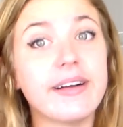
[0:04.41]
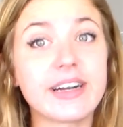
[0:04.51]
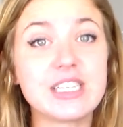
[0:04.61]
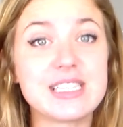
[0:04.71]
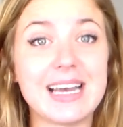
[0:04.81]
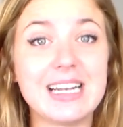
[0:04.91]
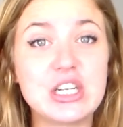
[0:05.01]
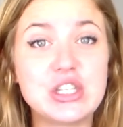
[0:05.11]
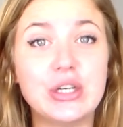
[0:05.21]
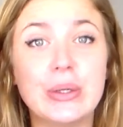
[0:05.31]
I can tell
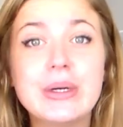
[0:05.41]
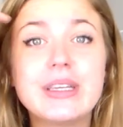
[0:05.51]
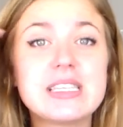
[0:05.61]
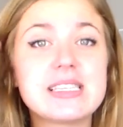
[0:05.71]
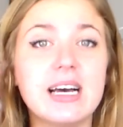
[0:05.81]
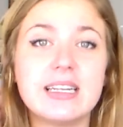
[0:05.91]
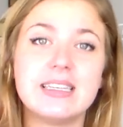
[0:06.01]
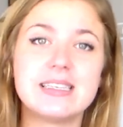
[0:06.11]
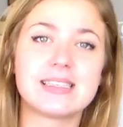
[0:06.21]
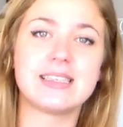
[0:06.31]
I do. The sun
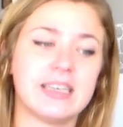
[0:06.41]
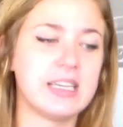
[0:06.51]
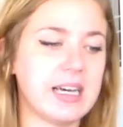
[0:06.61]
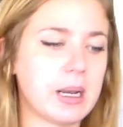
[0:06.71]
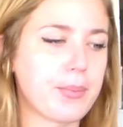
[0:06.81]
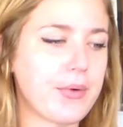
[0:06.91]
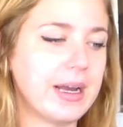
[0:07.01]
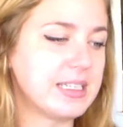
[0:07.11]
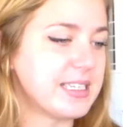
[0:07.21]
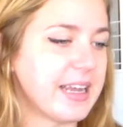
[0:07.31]
is kind of
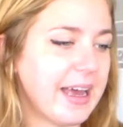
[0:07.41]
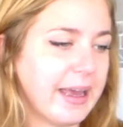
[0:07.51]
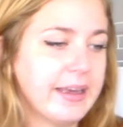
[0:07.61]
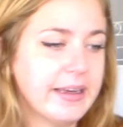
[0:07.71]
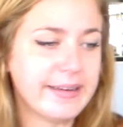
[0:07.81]
bright today,